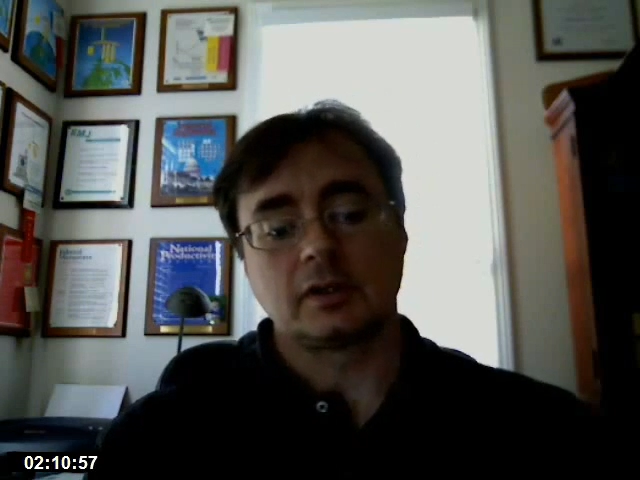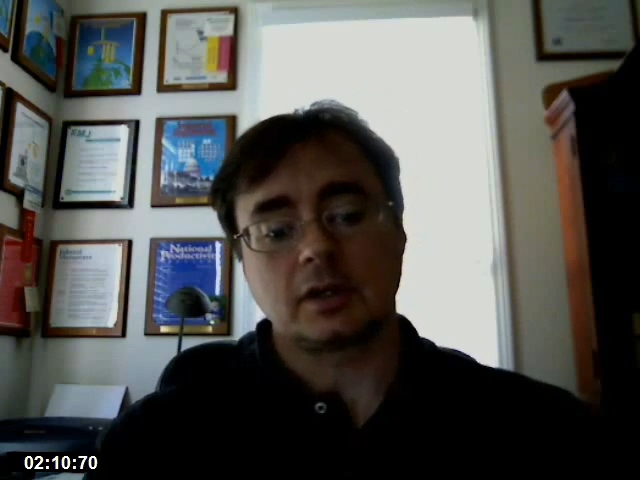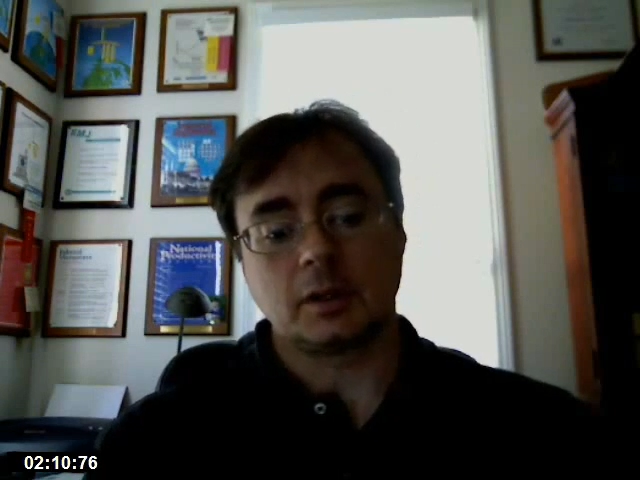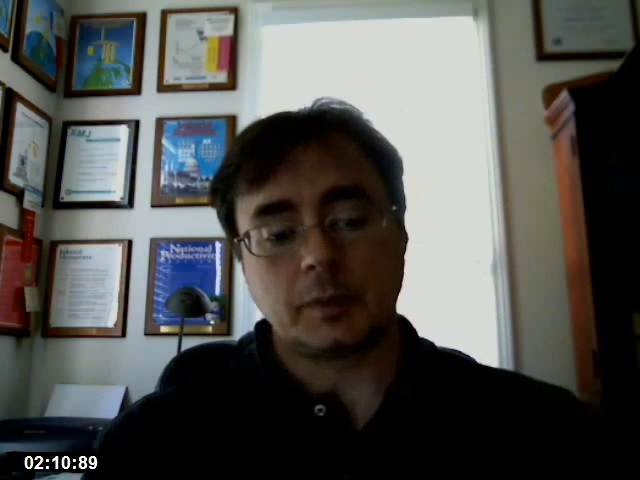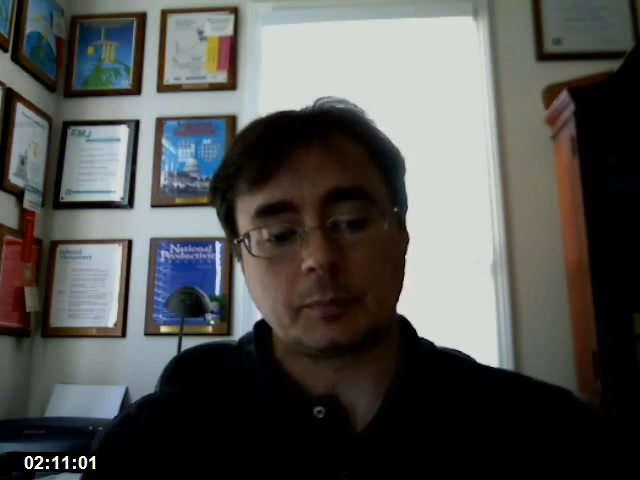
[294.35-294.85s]

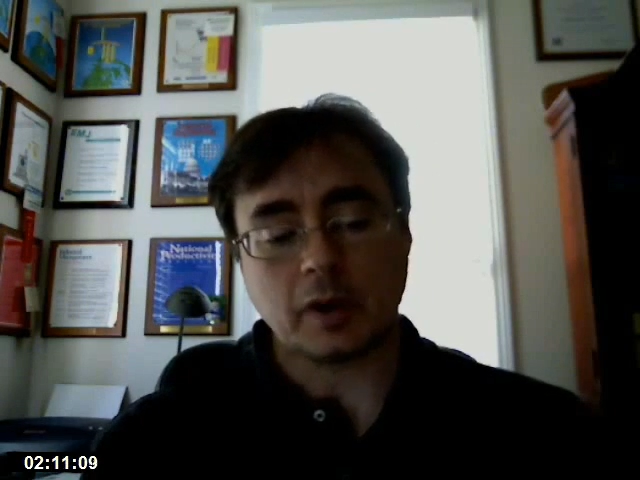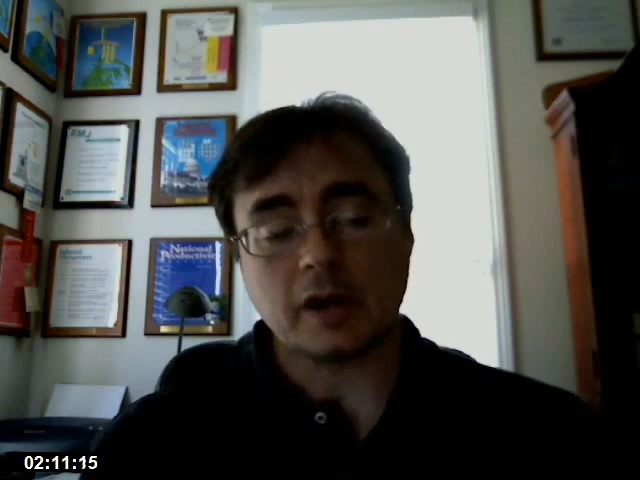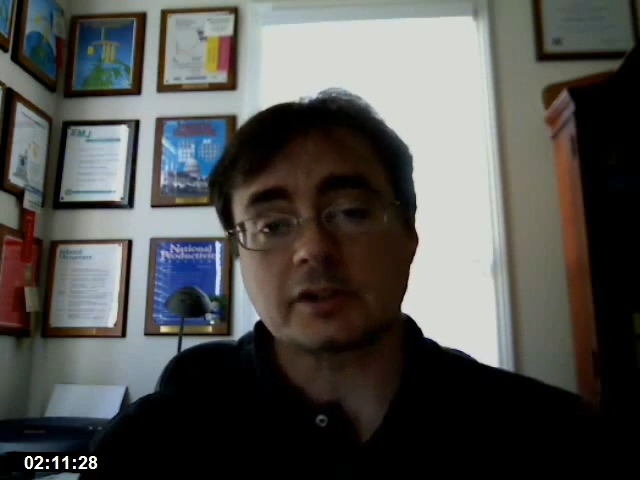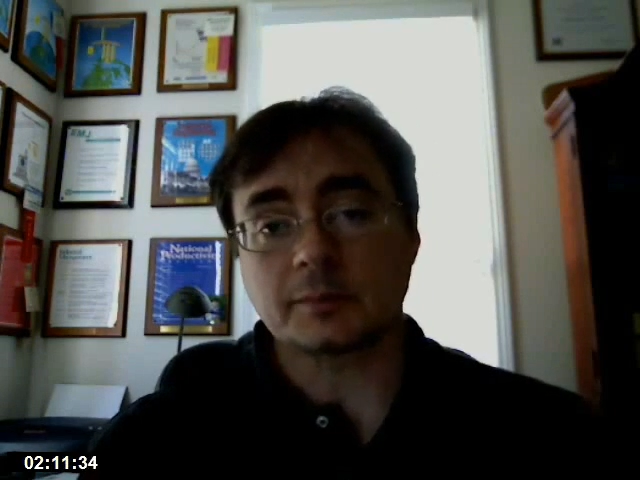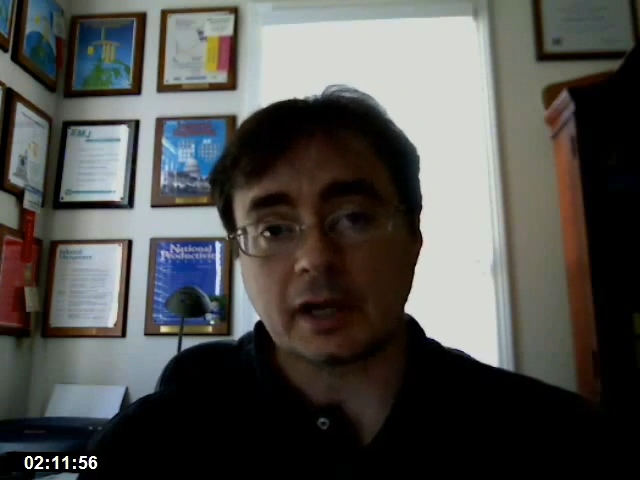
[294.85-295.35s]
could be
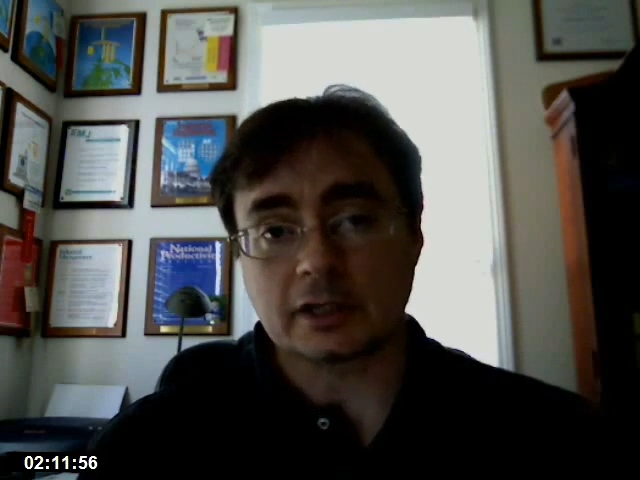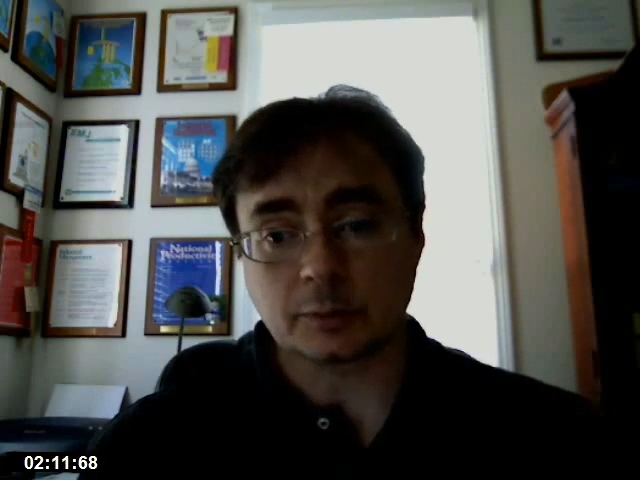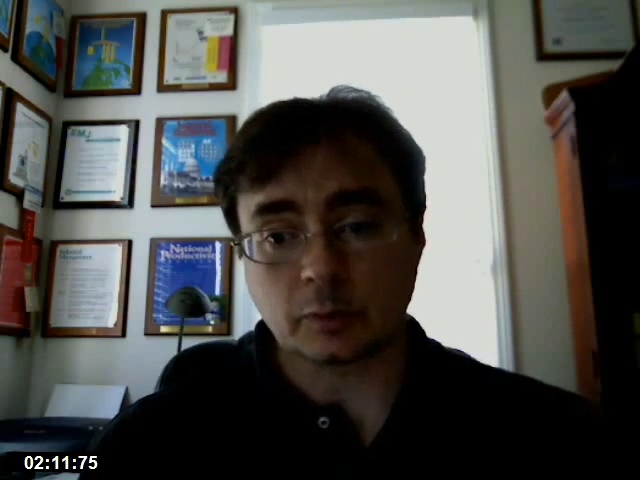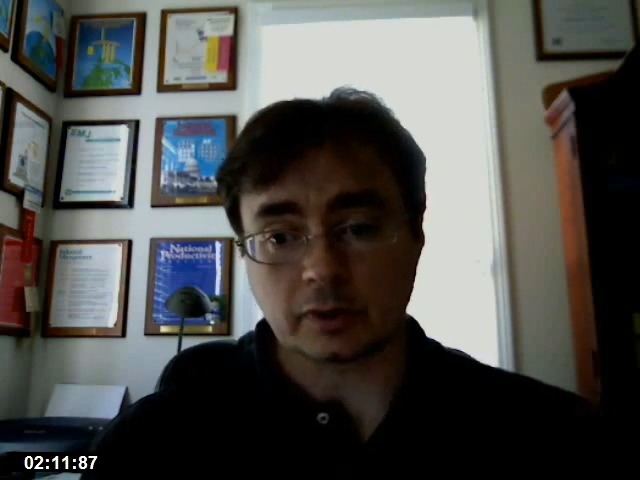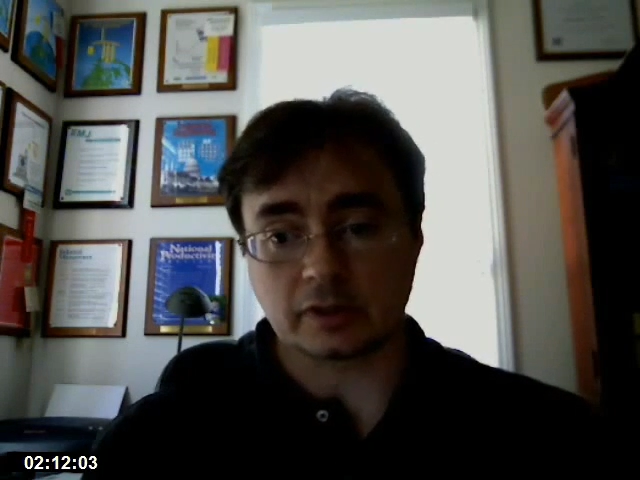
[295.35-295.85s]
Project
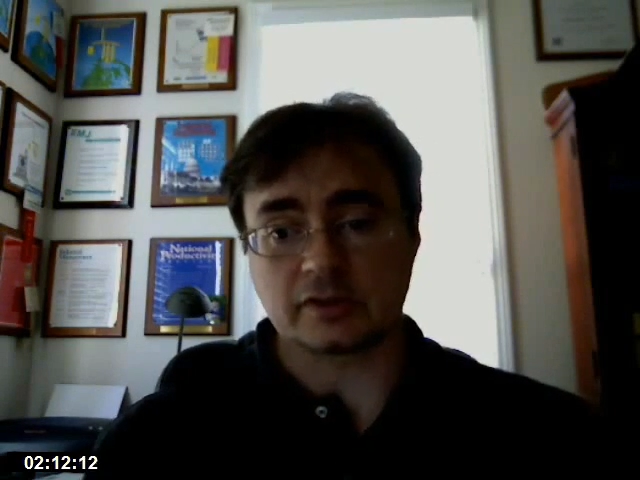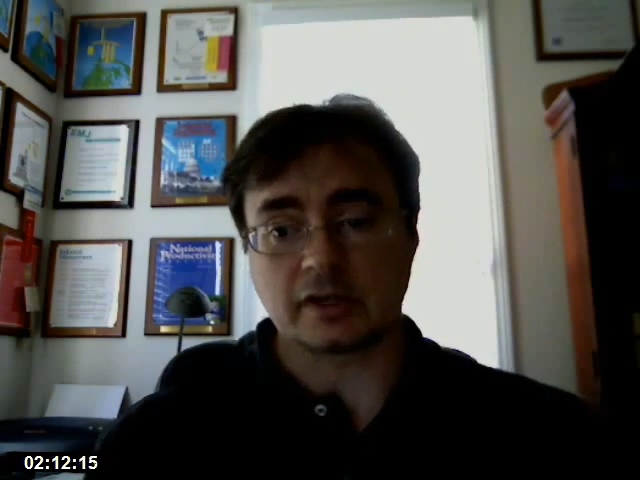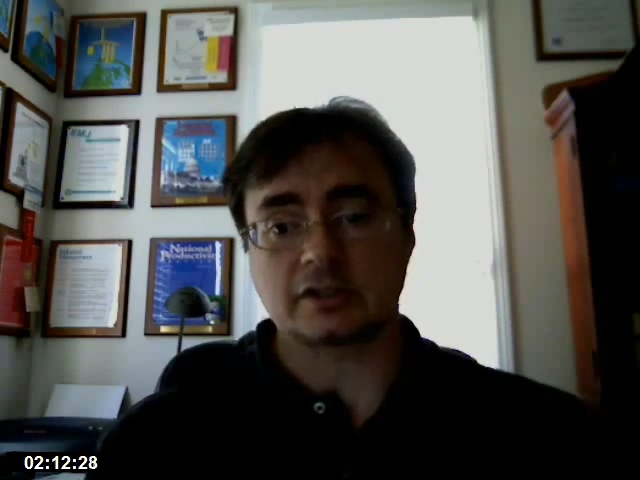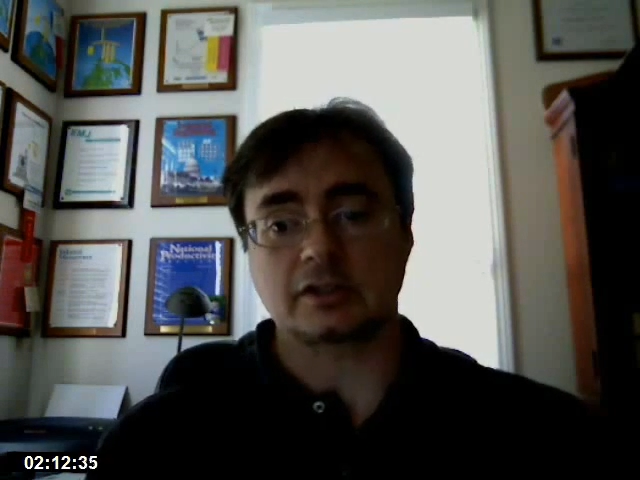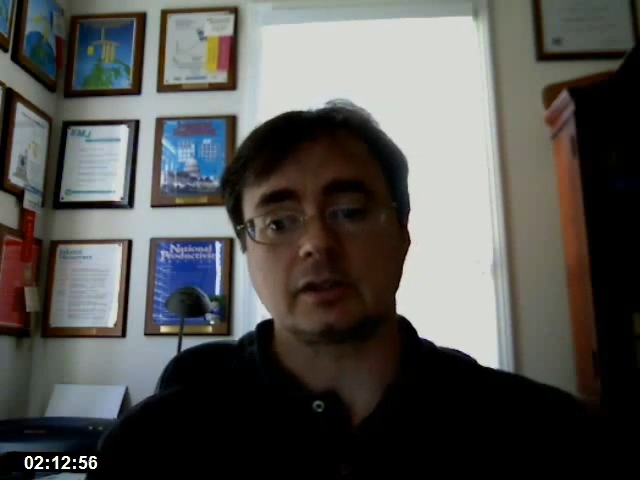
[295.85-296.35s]
Management
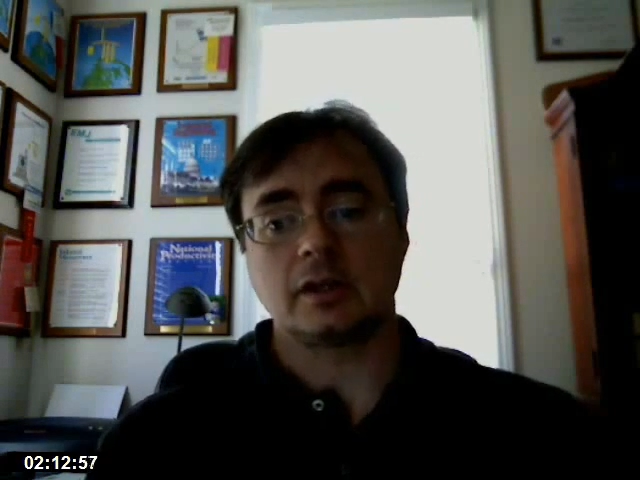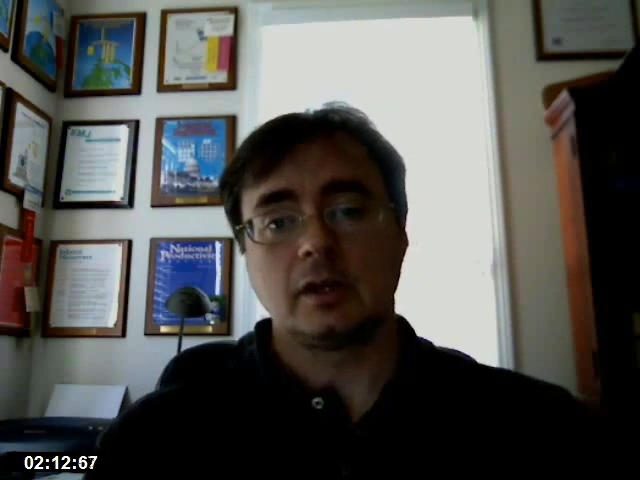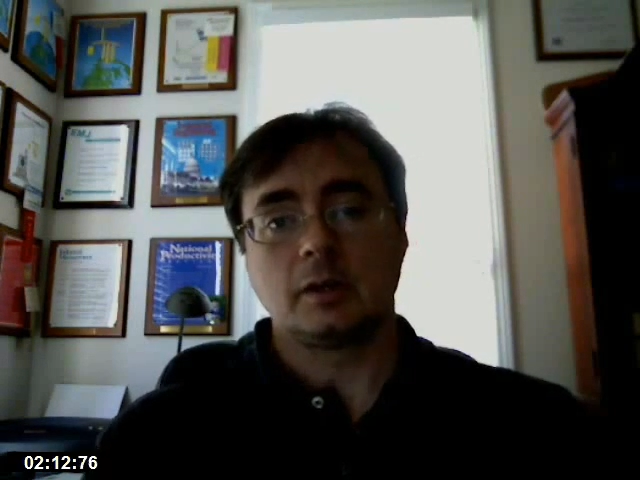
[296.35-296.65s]
Organization,